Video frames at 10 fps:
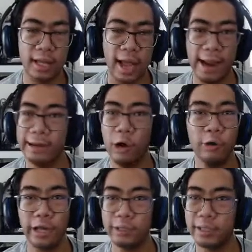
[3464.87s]
I know,
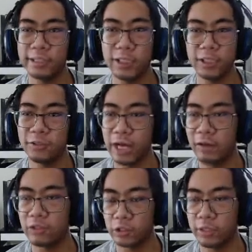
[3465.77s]
like, PlayStation 5
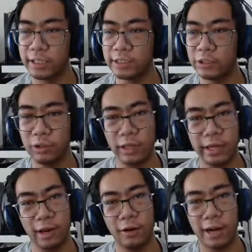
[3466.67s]
has already sold
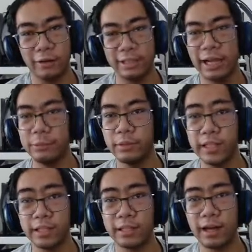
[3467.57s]
like around 9
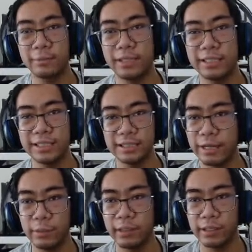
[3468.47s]
million copies,
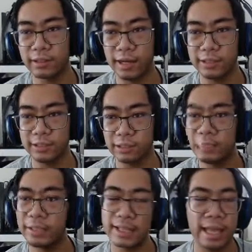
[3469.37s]
9 million consoles, but